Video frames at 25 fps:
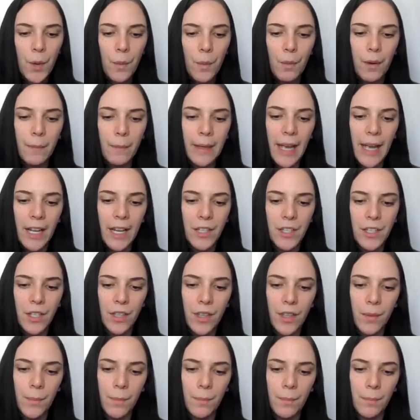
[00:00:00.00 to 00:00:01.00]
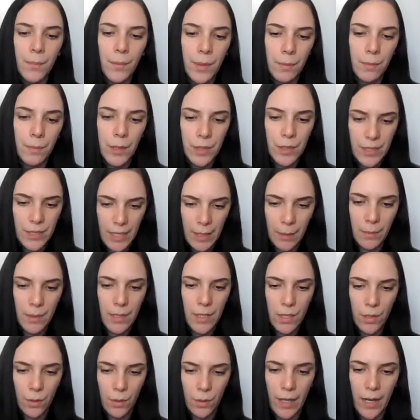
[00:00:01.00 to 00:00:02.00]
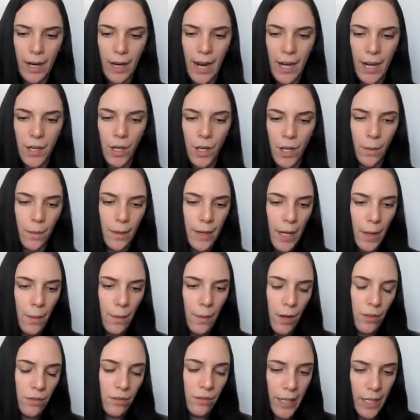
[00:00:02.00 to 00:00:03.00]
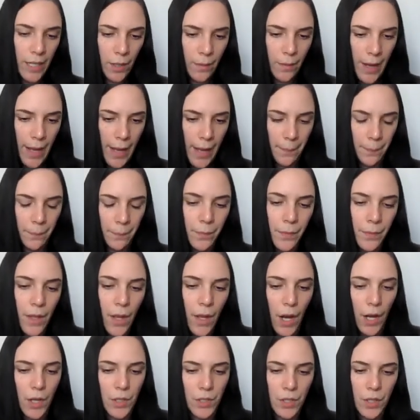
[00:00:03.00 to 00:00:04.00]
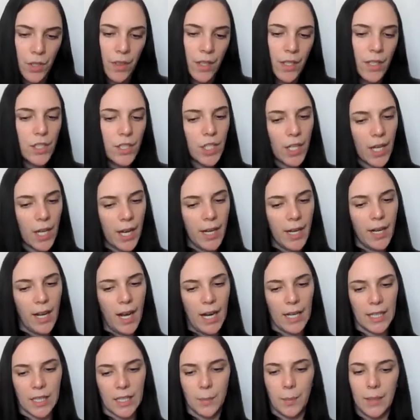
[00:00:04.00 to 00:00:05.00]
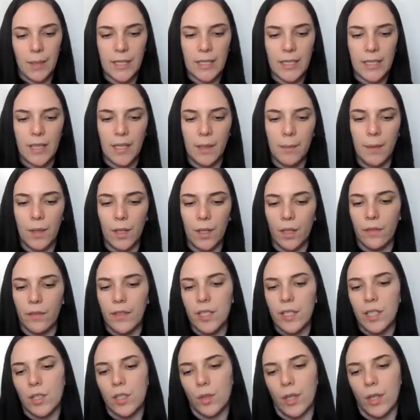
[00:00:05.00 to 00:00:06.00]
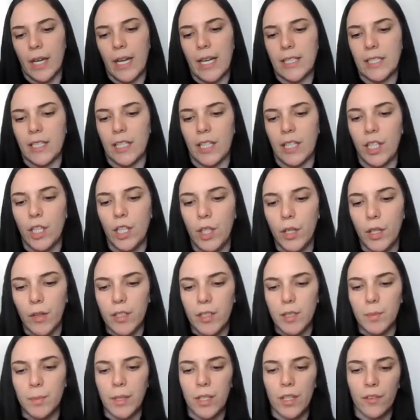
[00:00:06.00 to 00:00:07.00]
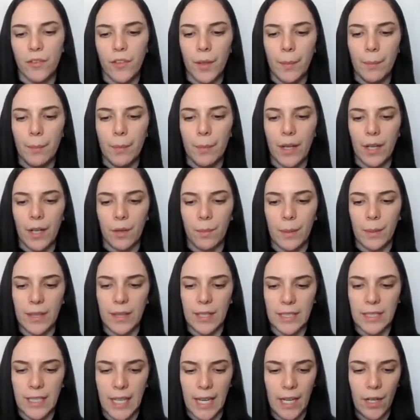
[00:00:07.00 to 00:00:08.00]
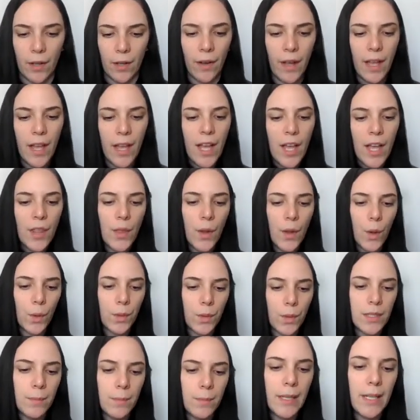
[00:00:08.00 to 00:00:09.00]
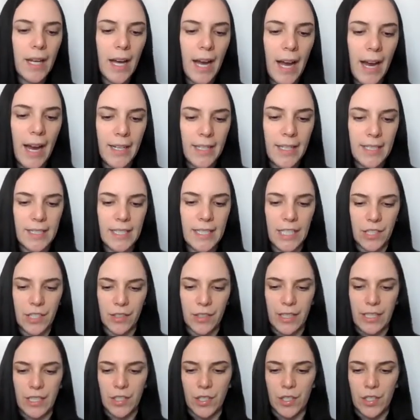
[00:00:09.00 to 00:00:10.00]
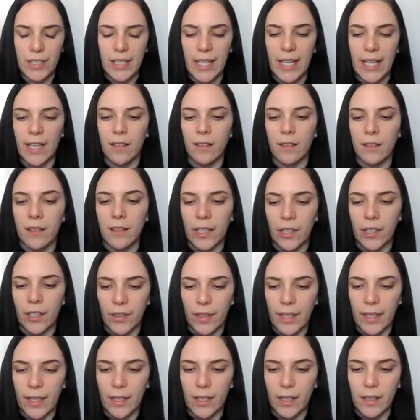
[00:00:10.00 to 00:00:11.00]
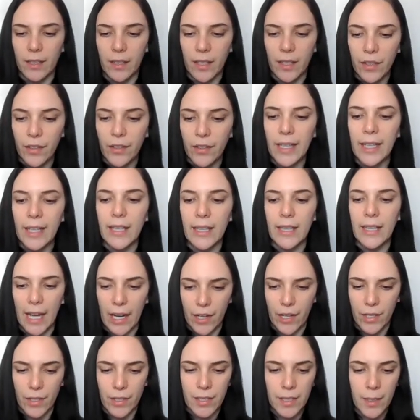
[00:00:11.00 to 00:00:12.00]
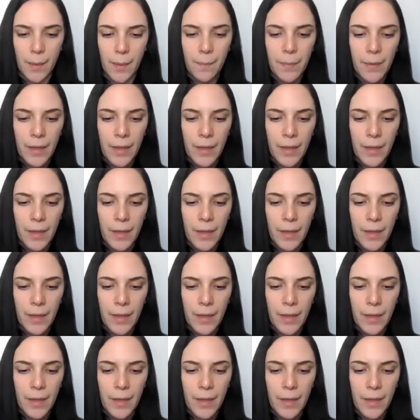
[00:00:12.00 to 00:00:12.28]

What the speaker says: When we enter the museum store, I know what I want right away. Under the giant octopus in the middle of the store is a huge, beautiful book with the title, The Ultimate Guide to Sea Creatures, in glittery letters.